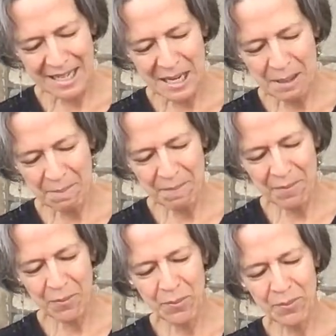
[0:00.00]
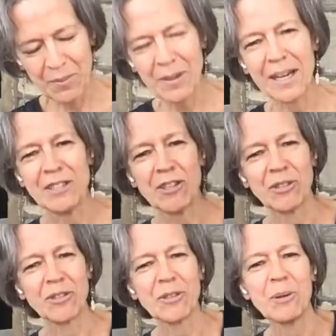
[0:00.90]
Um, I
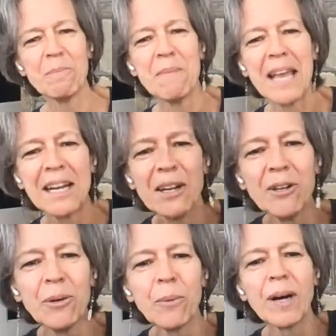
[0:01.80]
just made a new